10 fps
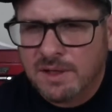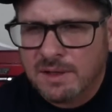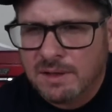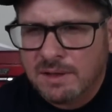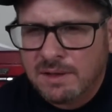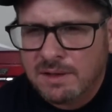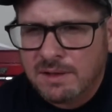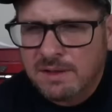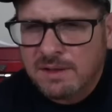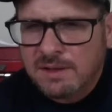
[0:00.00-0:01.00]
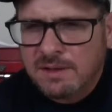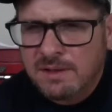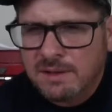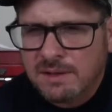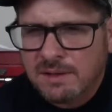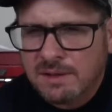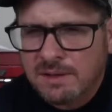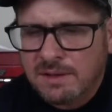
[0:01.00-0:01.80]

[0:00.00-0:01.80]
No one is speaking in this clip.